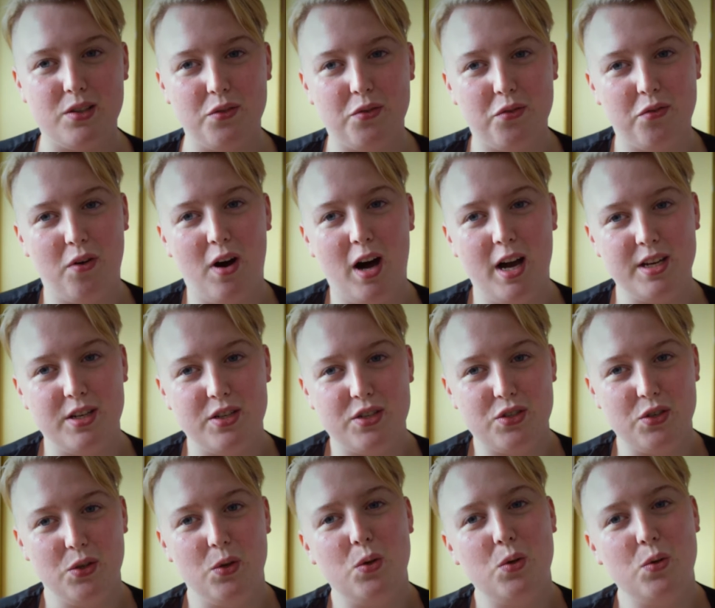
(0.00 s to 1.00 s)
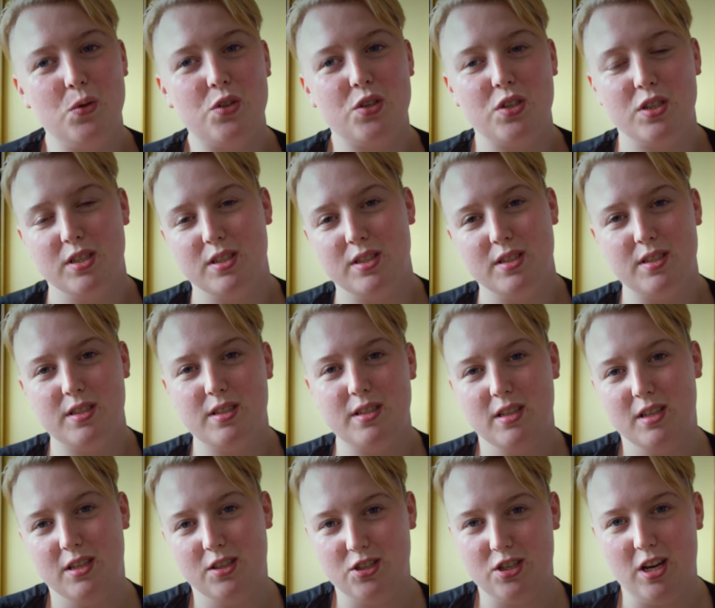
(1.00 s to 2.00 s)
to find solutions
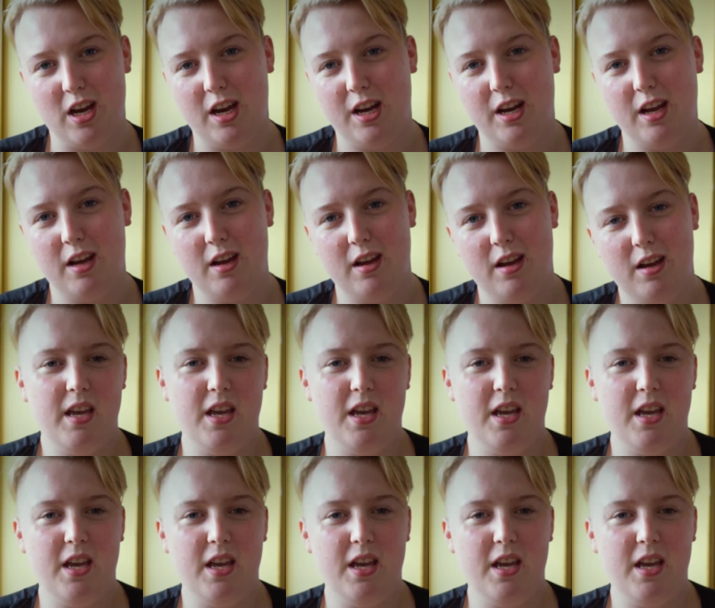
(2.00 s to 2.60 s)
in China.